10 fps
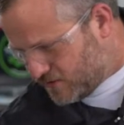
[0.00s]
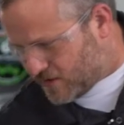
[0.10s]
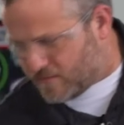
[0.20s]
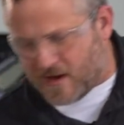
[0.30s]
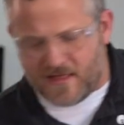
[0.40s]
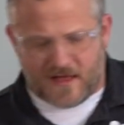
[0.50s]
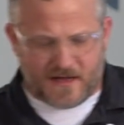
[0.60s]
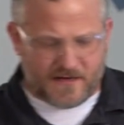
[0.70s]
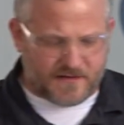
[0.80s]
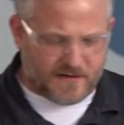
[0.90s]
You can buy
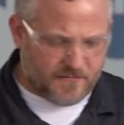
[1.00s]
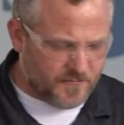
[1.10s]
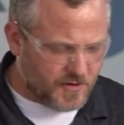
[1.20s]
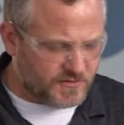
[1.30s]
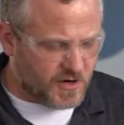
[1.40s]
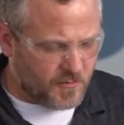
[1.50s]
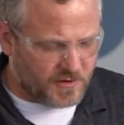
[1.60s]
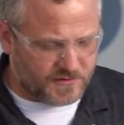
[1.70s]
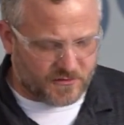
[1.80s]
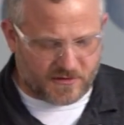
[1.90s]
that at most
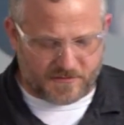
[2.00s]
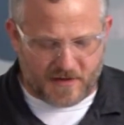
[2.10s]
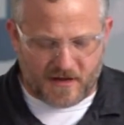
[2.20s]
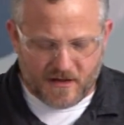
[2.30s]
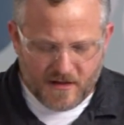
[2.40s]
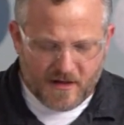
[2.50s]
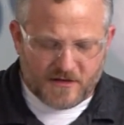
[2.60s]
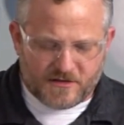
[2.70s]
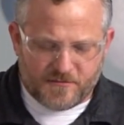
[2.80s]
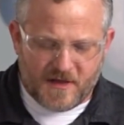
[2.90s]
hardware stores, but
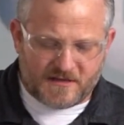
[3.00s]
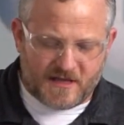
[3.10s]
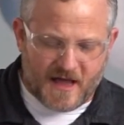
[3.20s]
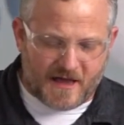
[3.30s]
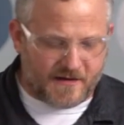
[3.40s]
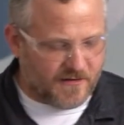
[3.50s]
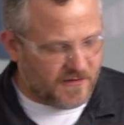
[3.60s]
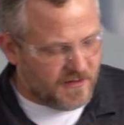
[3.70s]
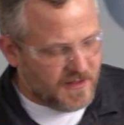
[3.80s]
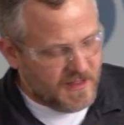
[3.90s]
just mist that,
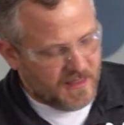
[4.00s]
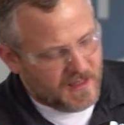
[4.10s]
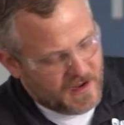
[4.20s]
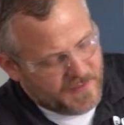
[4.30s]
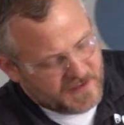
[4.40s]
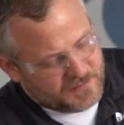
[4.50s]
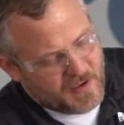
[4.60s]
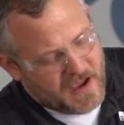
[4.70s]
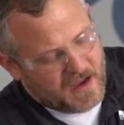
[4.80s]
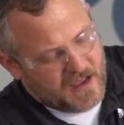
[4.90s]
line this
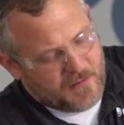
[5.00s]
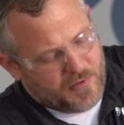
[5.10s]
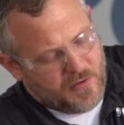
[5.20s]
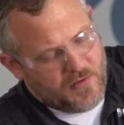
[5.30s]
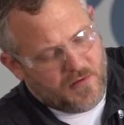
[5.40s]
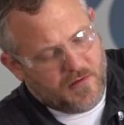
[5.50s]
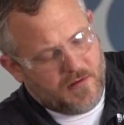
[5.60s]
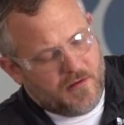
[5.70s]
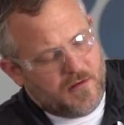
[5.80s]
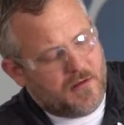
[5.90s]
back up,
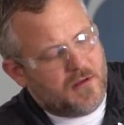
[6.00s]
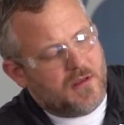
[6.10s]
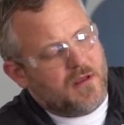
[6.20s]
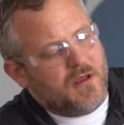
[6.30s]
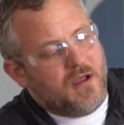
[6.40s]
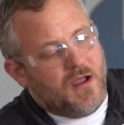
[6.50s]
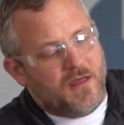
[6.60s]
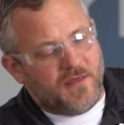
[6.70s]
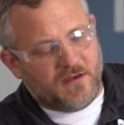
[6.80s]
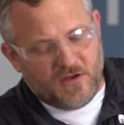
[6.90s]

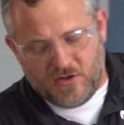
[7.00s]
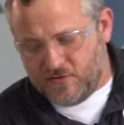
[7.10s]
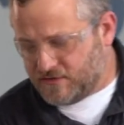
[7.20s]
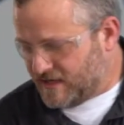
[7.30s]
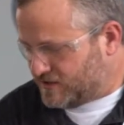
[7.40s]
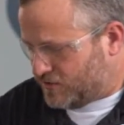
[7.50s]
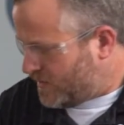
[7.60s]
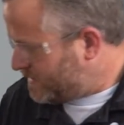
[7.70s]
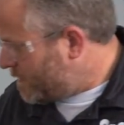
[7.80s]
and then using 2-inch